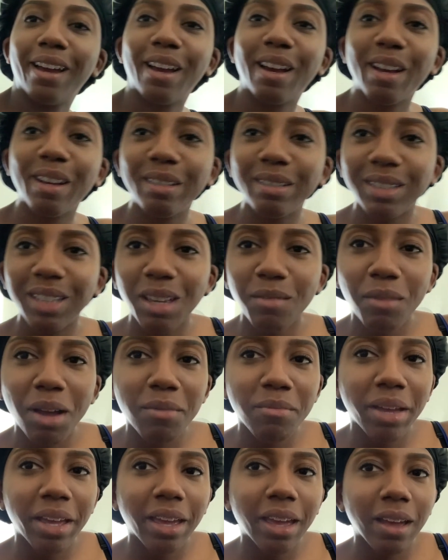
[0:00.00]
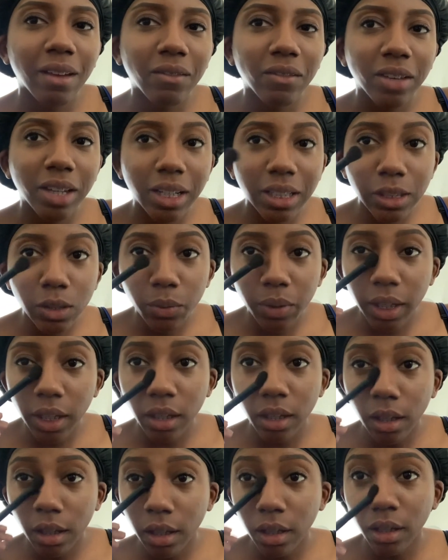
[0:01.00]
I'll save my makeup for this
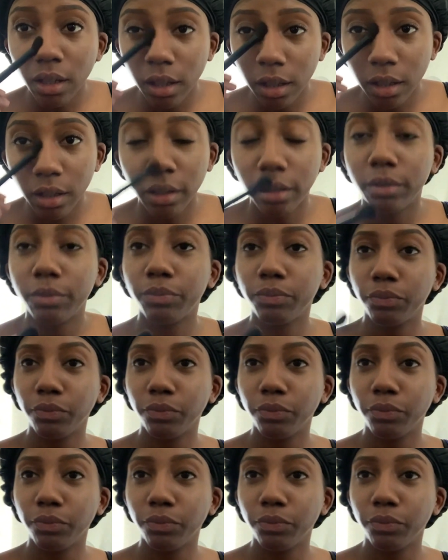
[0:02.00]
weekend.